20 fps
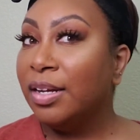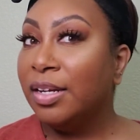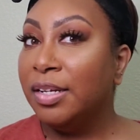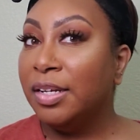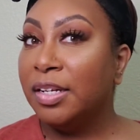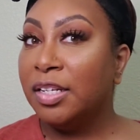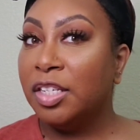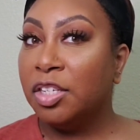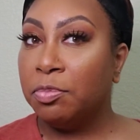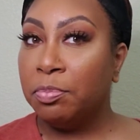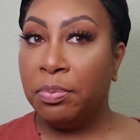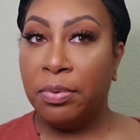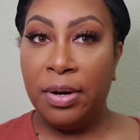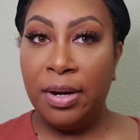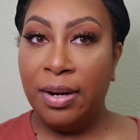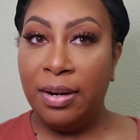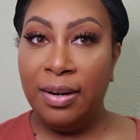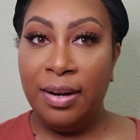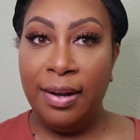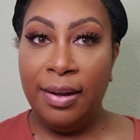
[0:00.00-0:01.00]
you
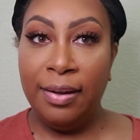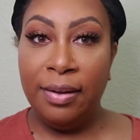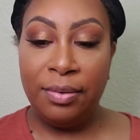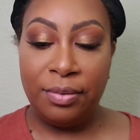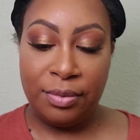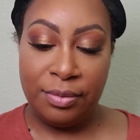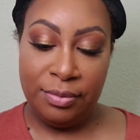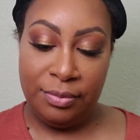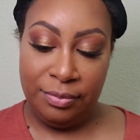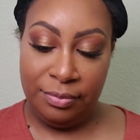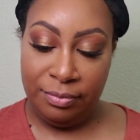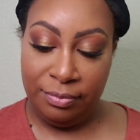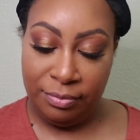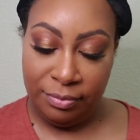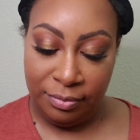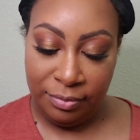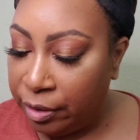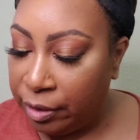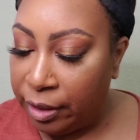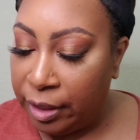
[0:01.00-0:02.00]
spray it out.
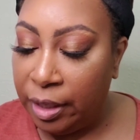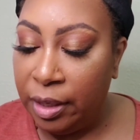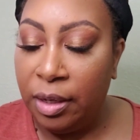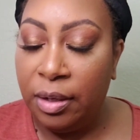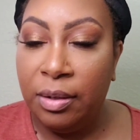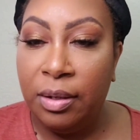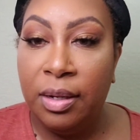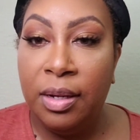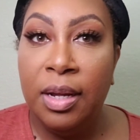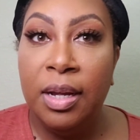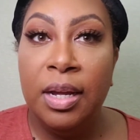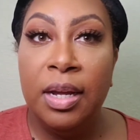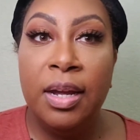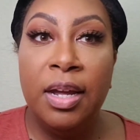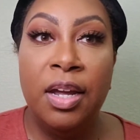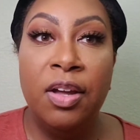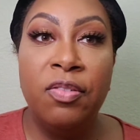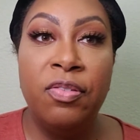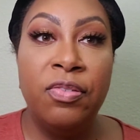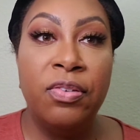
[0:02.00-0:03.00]
All right.
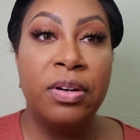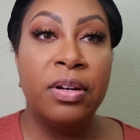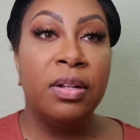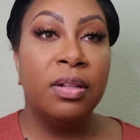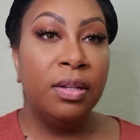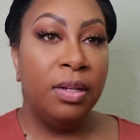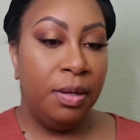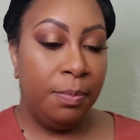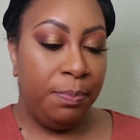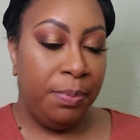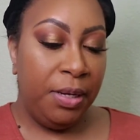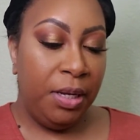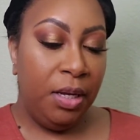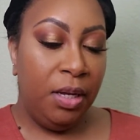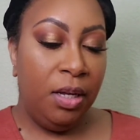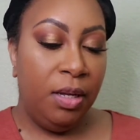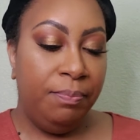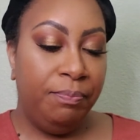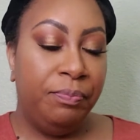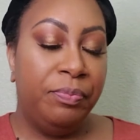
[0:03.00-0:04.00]
And for the
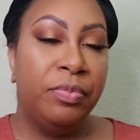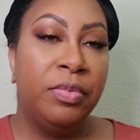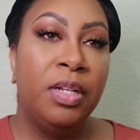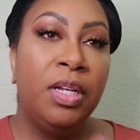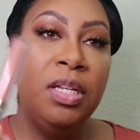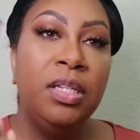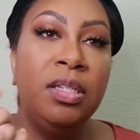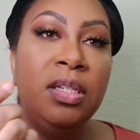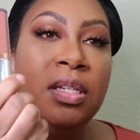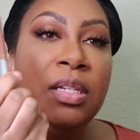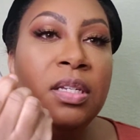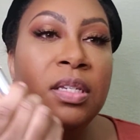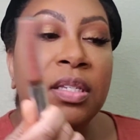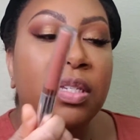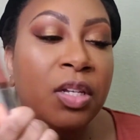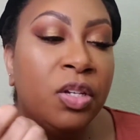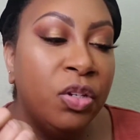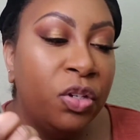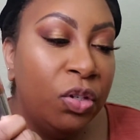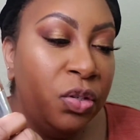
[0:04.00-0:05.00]
lippy, this
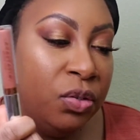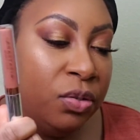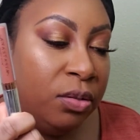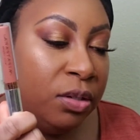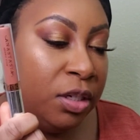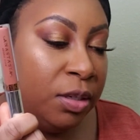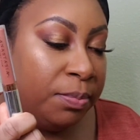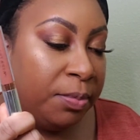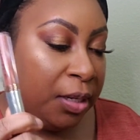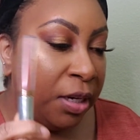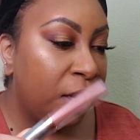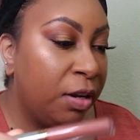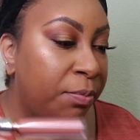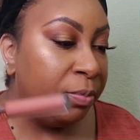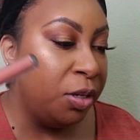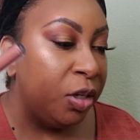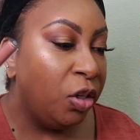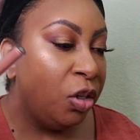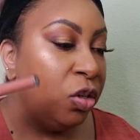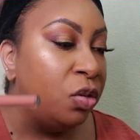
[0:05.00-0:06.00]
is a new lip that I've
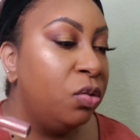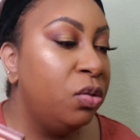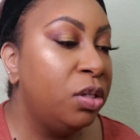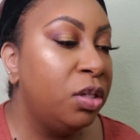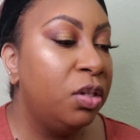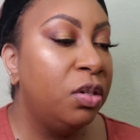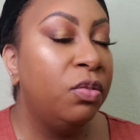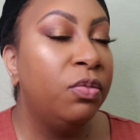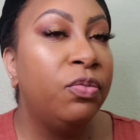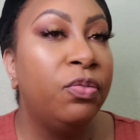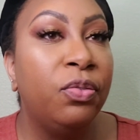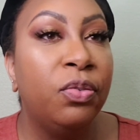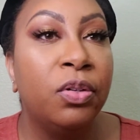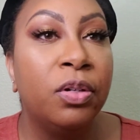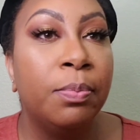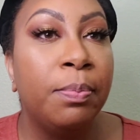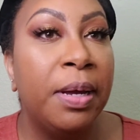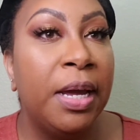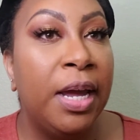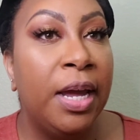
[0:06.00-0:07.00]
been using
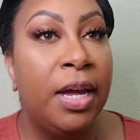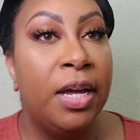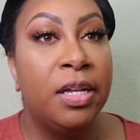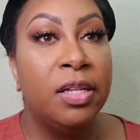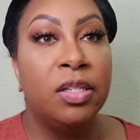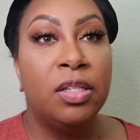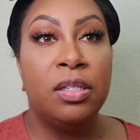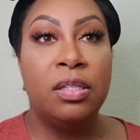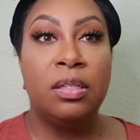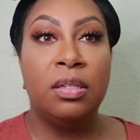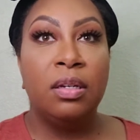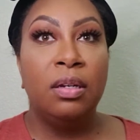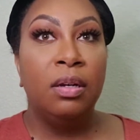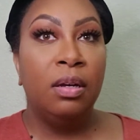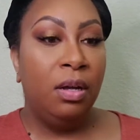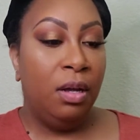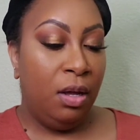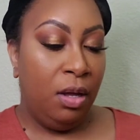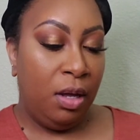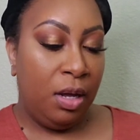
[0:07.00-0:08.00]
for the past,
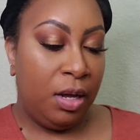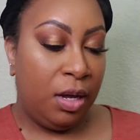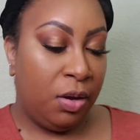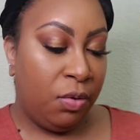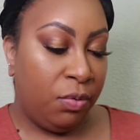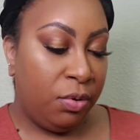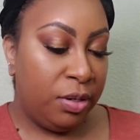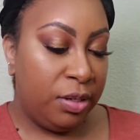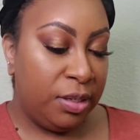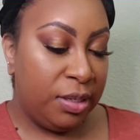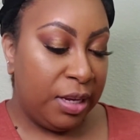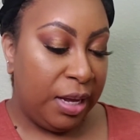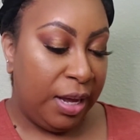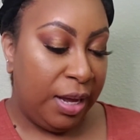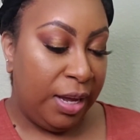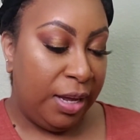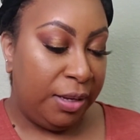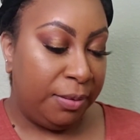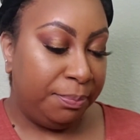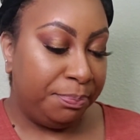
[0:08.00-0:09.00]
I want to
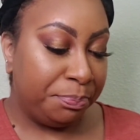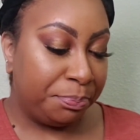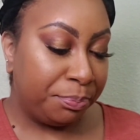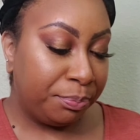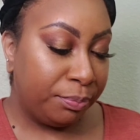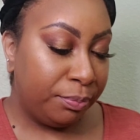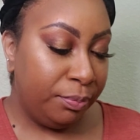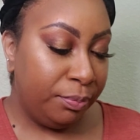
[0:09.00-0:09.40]
say,